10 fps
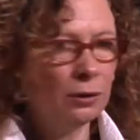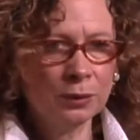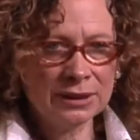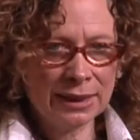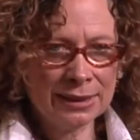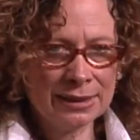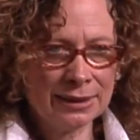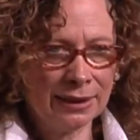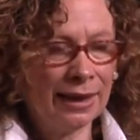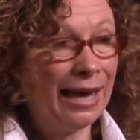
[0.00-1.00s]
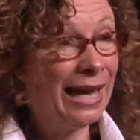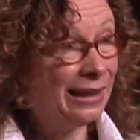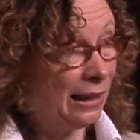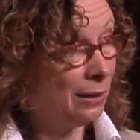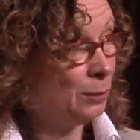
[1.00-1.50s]
with texting and
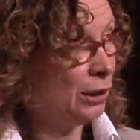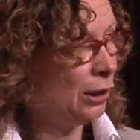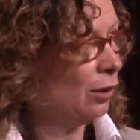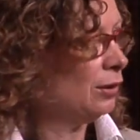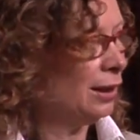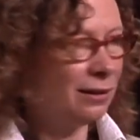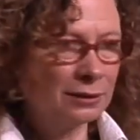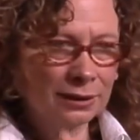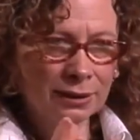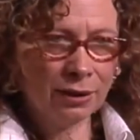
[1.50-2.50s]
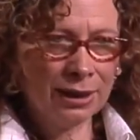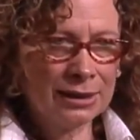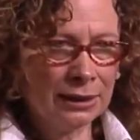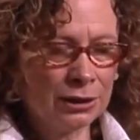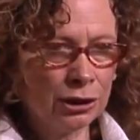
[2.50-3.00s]
let it be known that it's
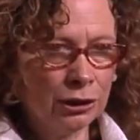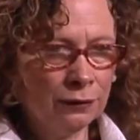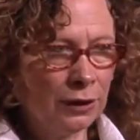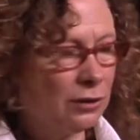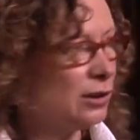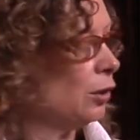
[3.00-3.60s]
linked to your phone. So